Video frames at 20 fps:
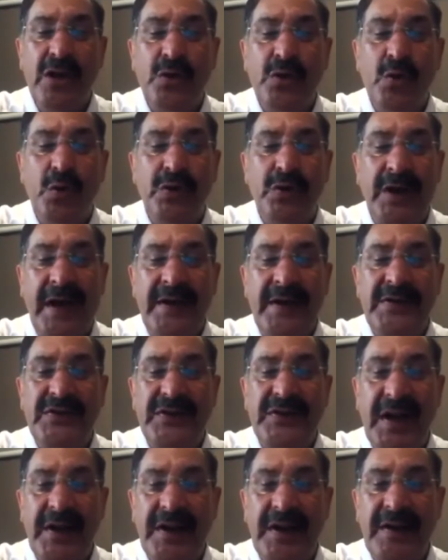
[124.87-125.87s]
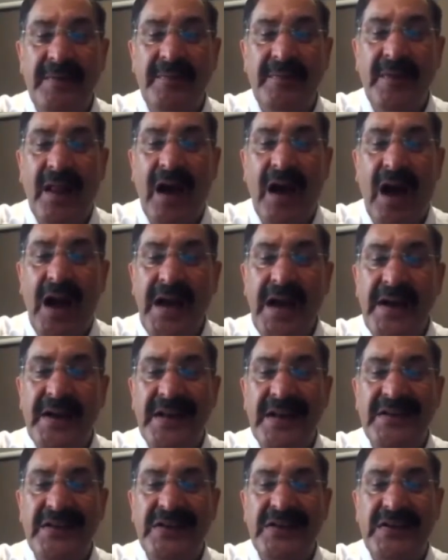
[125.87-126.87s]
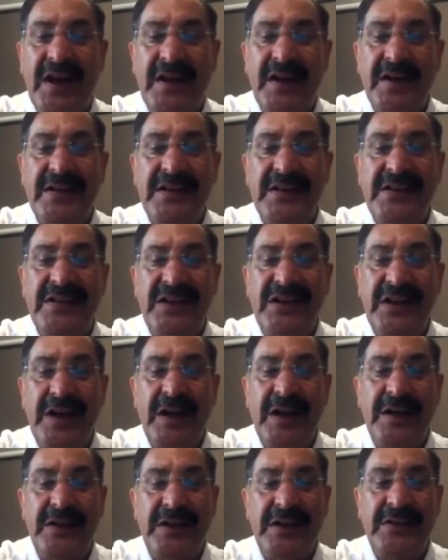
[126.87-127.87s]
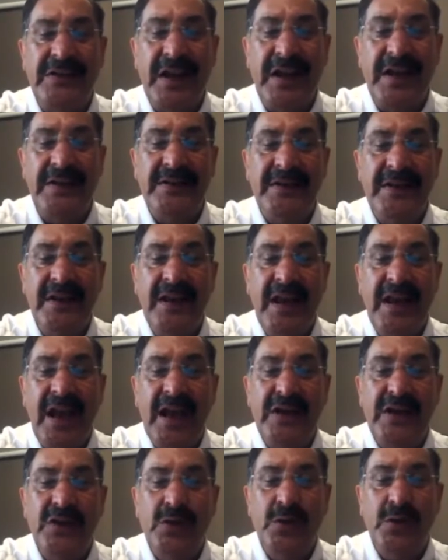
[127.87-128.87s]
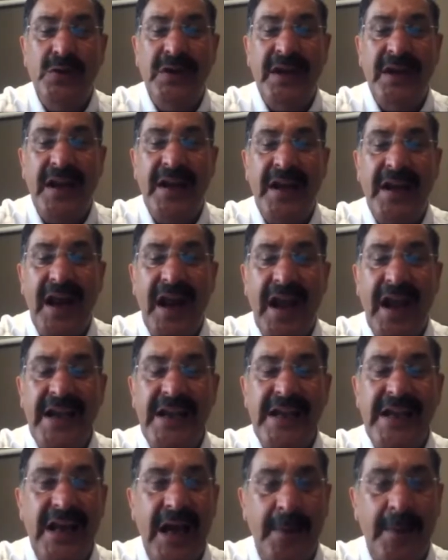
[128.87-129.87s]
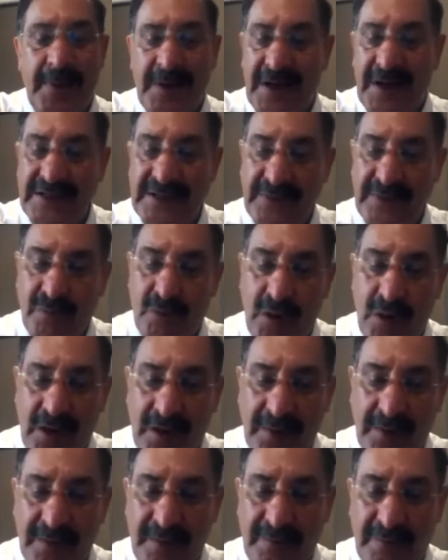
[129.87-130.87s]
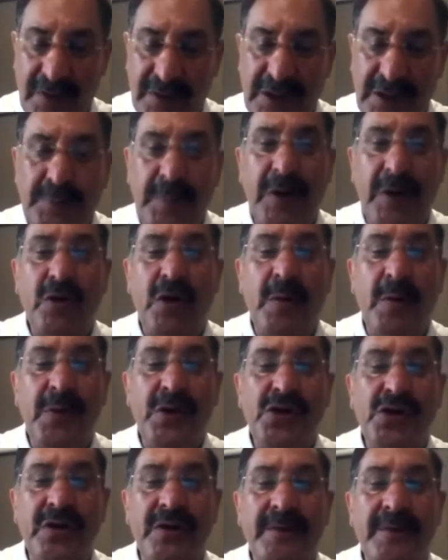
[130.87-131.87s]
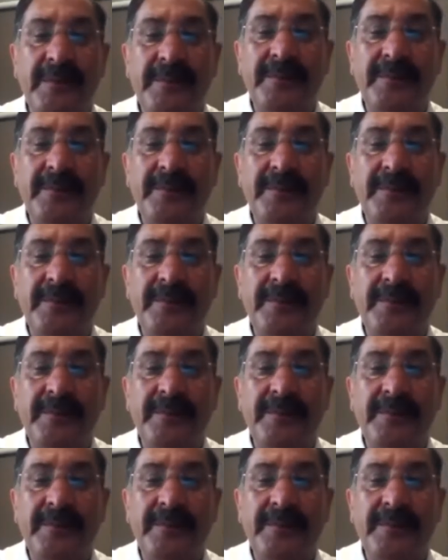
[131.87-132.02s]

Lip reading: Choose right statin. High intensity statin is needed in this case, and choosing an antihypertensive drug for this particular patient.